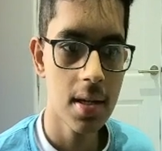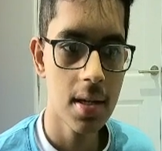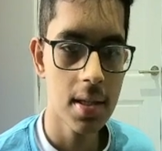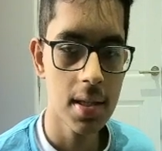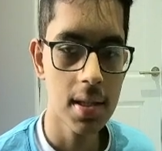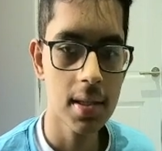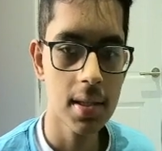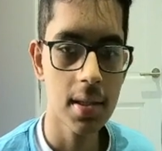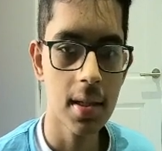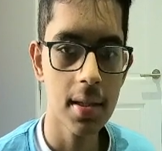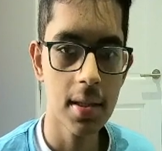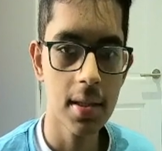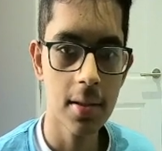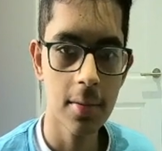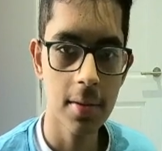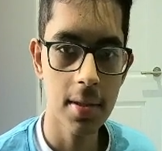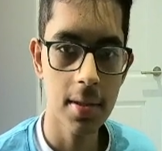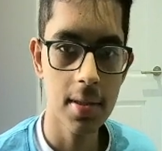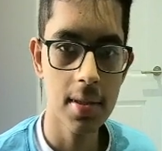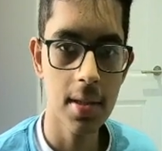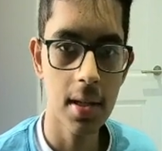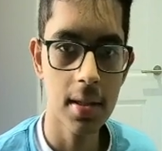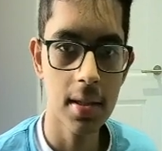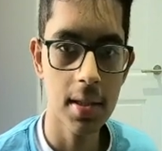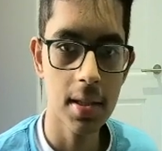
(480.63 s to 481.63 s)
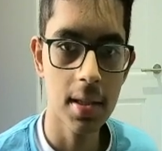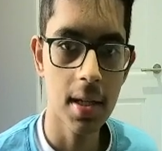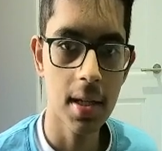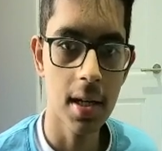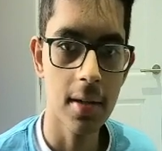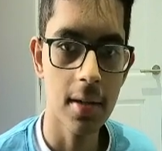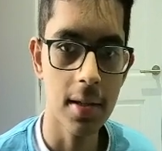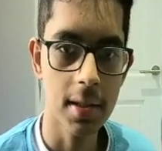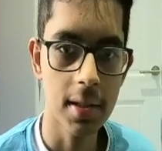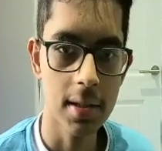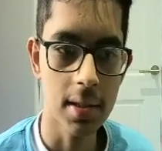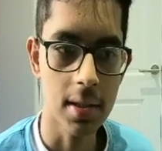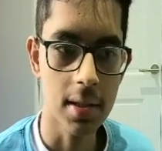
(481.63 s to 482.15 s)
starting with a certain
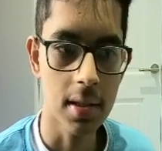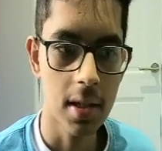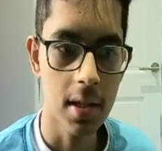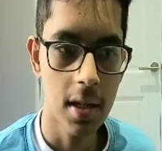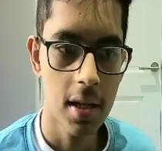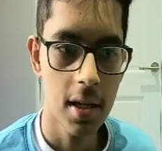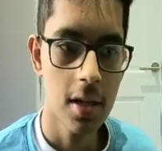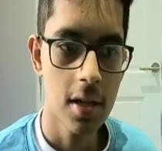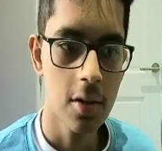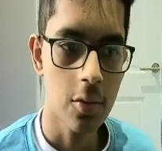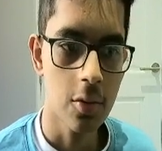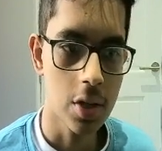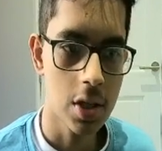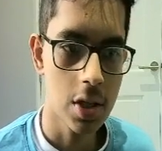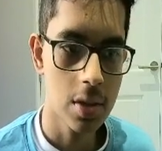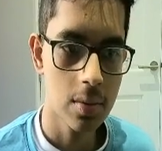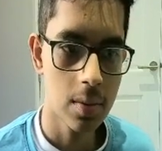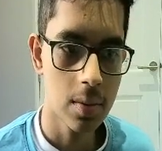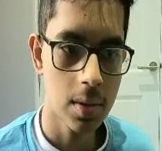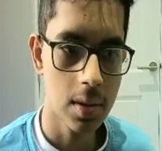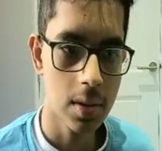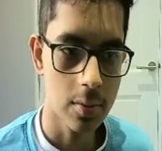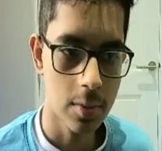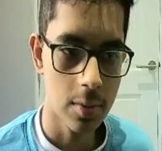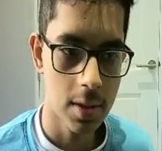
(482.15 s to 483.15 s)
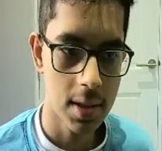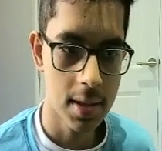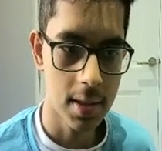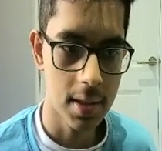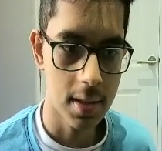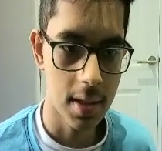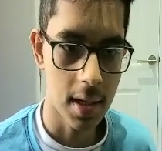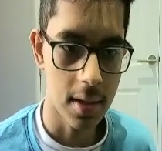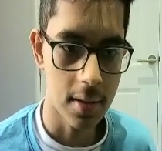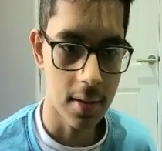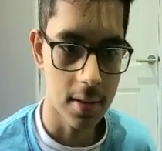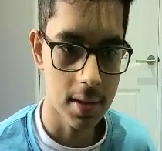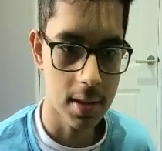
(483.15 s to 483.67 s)
character, which is what the recent
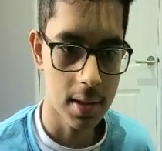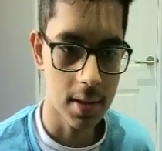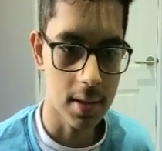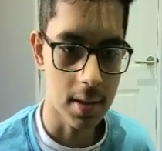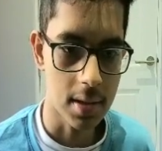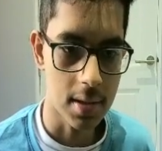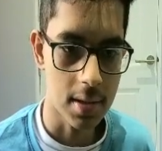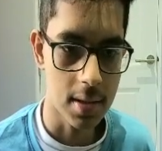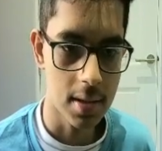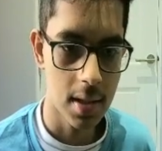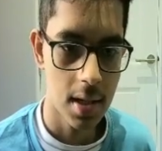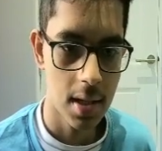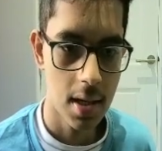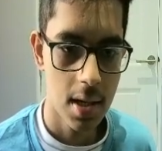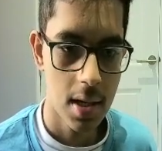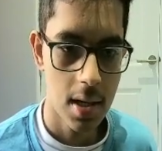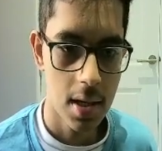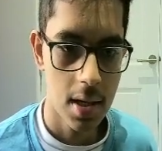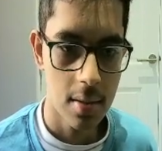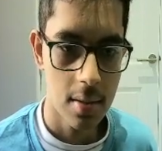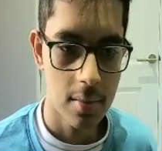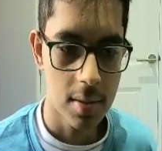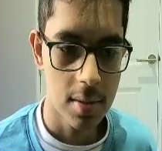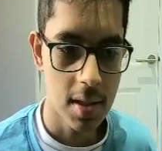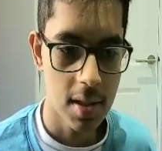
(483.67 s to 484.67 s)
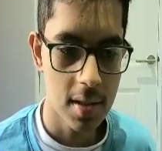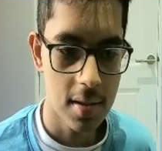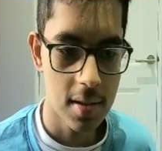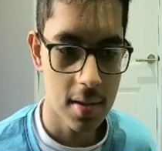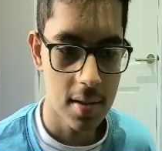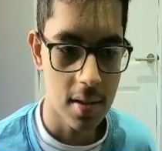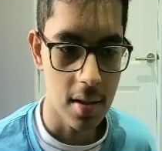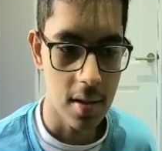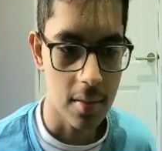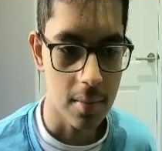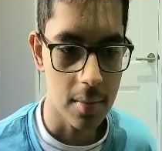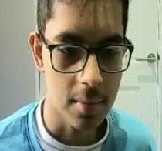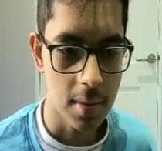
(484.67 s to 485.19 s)
character does. Since
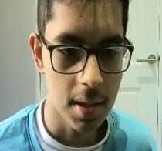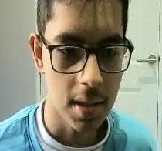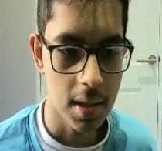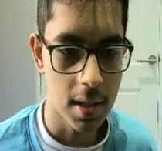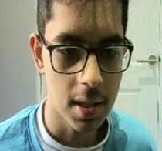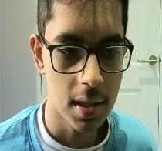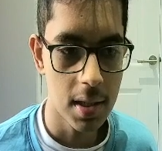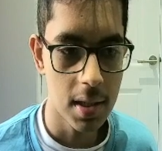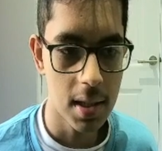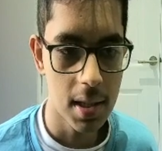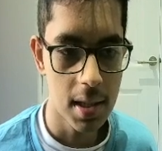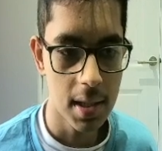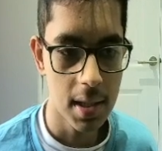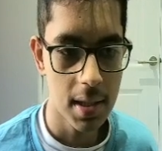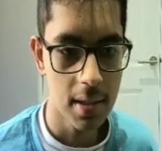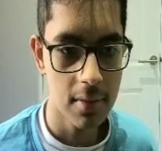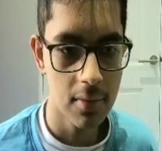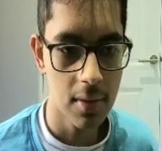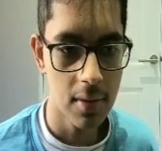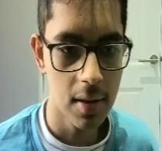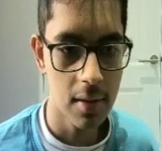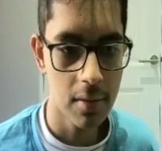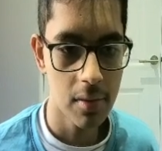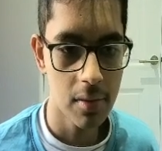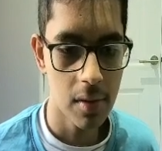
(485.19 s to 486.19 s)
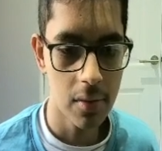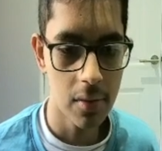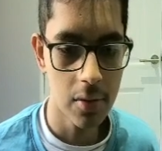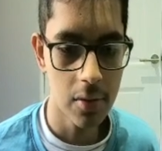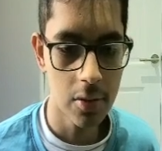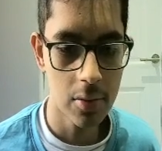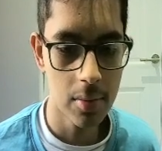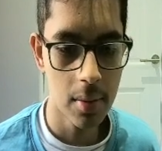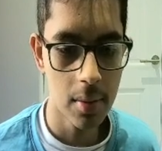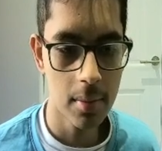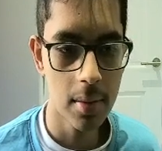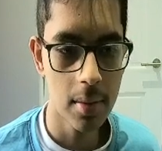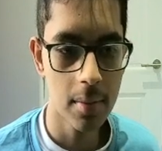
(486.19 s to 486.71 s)
if you
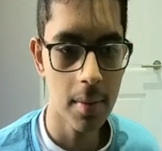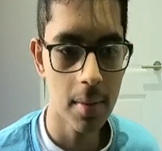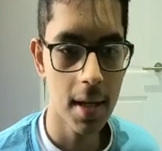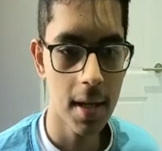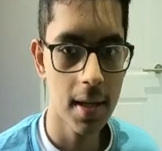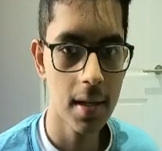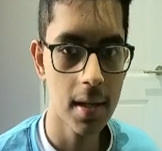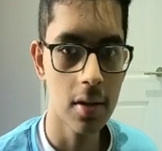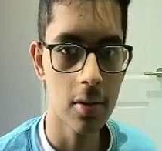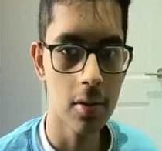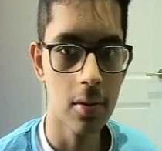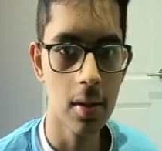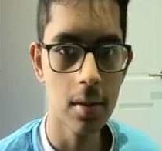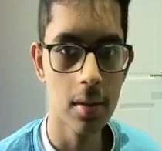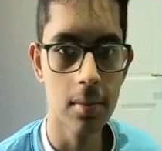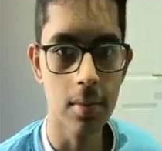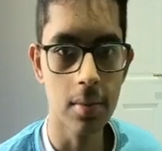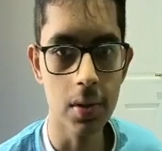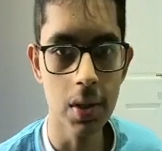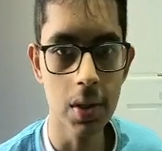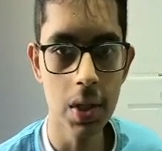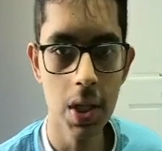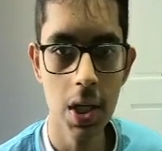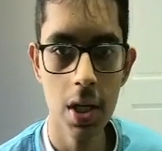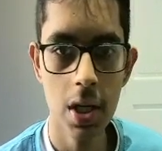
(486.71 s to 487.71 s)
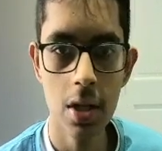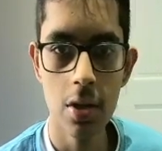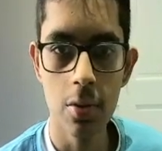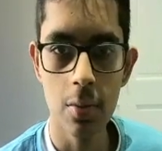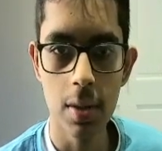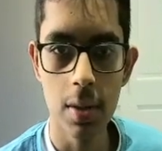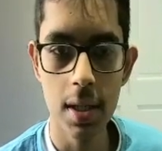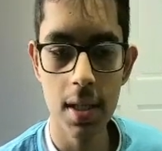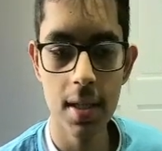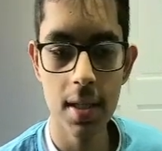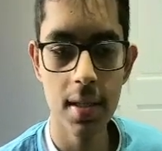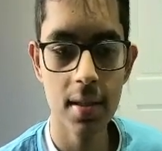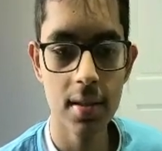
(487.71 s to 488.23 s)
remember back in our whiteboard, we
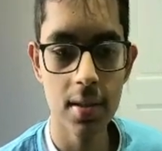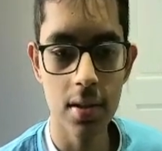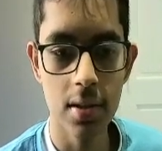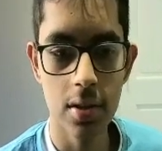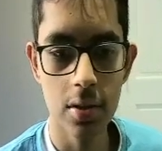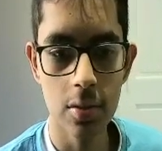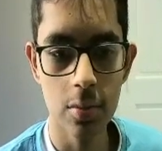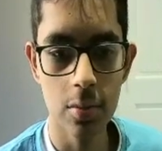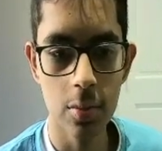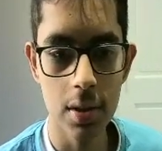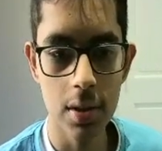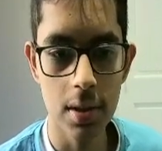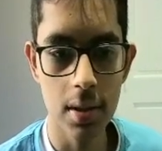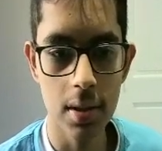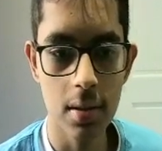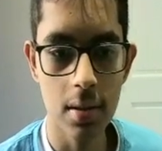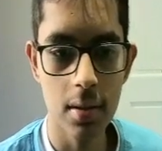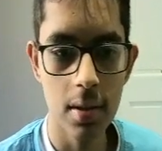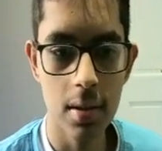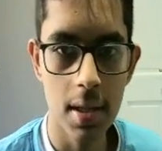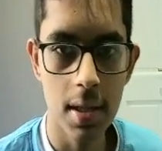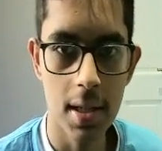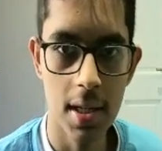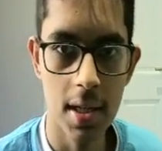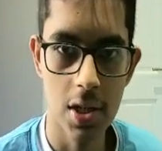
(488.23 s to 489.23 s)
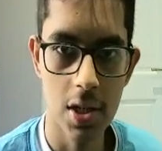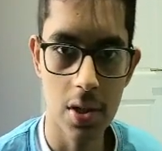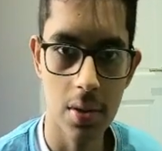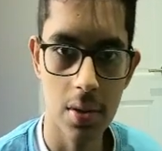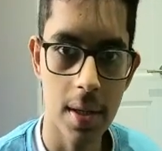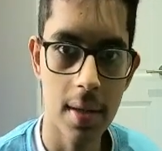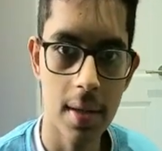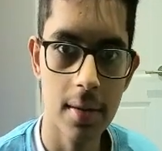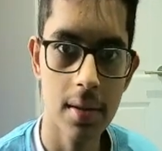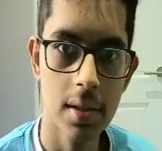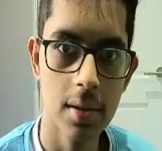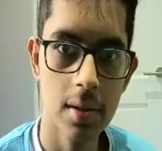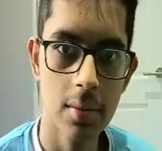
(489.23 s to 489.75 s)
needed to know what the initial
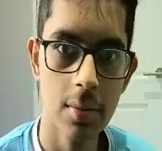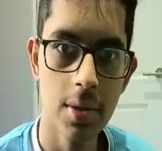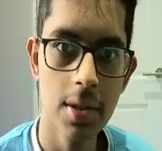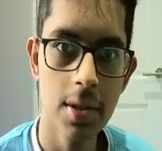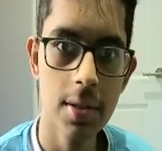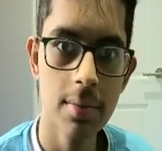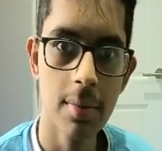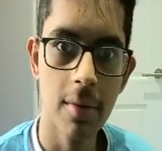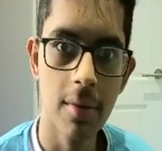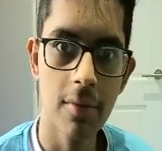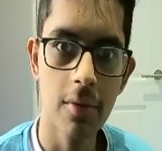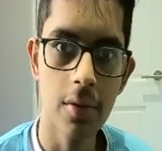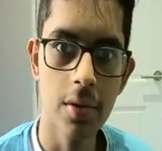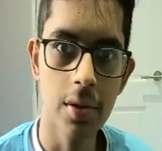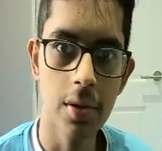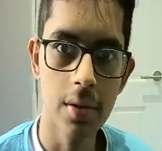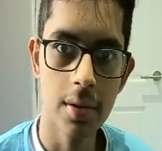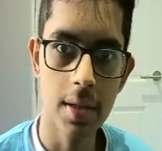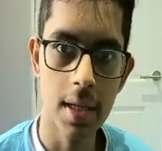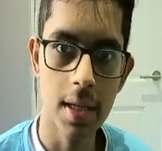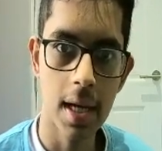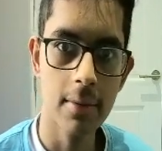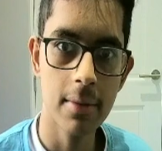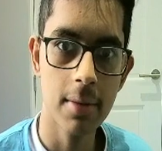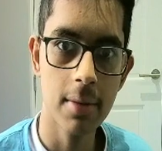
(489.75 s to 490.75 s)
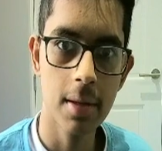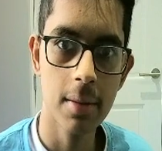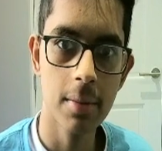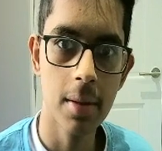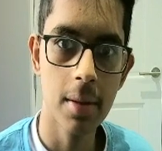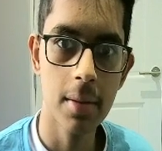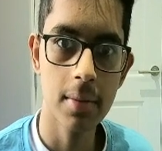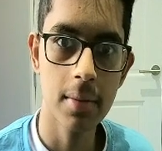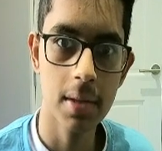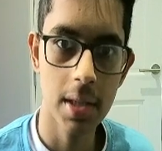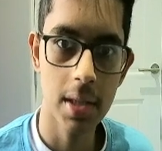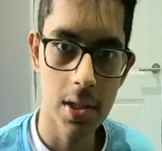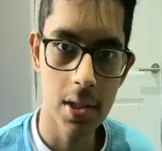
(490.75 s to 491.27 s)
character was before knowing how many
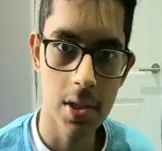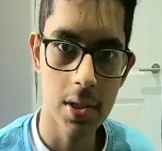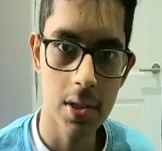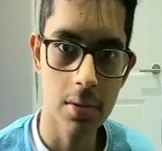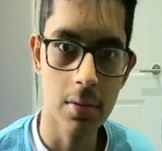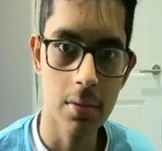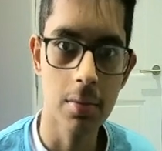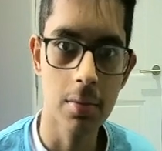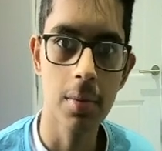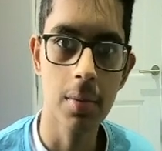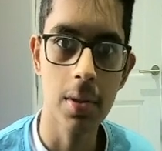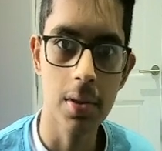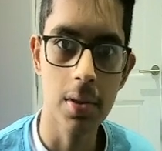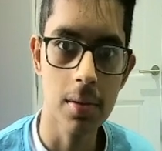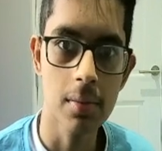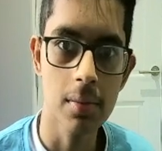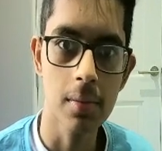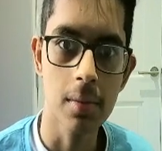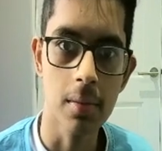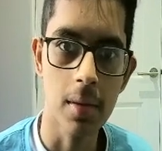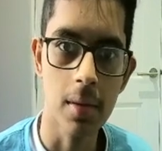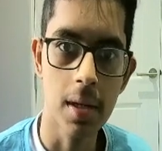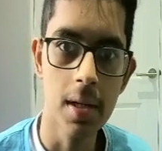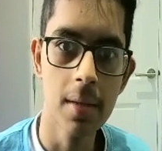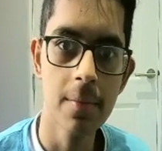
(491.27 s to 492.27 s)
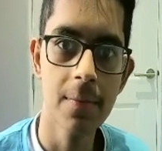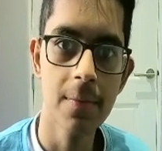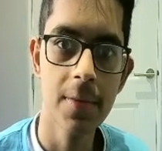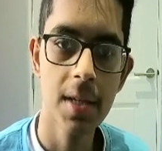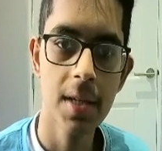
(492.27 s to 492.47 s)
permutations were possible, right?